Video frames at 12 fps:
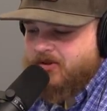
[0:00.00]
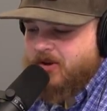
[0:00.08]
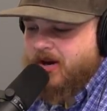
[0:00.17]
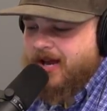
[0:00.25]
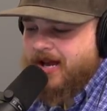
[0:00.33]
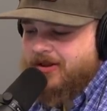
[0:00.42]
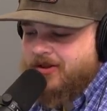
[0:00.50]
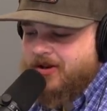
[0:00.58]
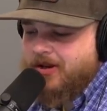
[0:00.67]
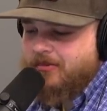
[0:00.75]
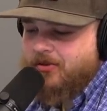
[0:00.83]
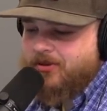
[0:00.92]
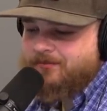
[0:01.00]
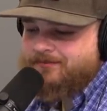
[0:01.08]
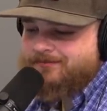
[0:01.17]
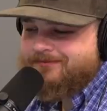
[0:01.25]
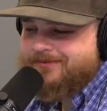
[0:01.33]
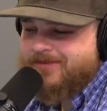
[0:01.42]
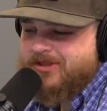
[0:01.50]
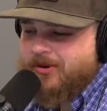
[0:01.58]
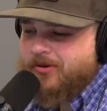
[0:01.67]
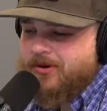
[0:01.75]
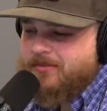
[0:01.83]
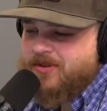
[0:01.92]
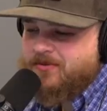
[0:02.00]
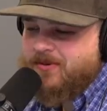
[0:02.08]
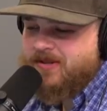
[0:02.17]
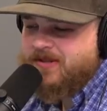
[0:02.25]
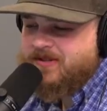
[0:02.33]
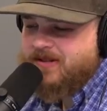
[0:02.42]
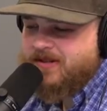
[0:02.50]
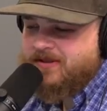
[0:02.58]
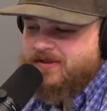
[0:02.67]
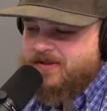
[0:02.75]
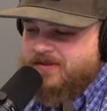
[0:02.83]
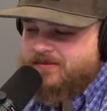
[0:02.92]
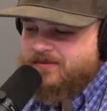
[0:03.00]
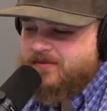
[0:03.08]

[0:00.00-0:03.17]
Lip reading: Thought I had the number. Totally misread the sentence.